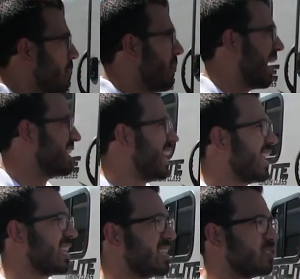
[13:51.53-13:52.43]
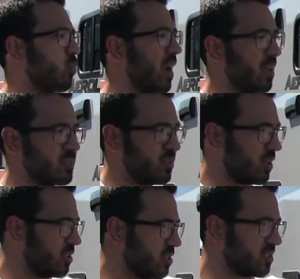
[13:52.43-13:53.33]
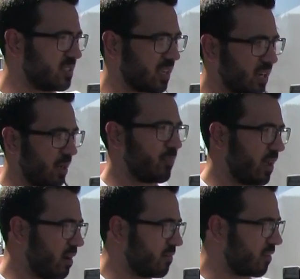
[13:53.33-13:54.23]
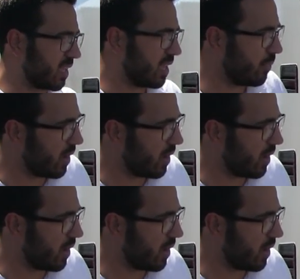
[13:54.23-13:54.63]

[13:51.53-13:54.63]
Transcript: Magnetic as well, so you can just stick it up there and forget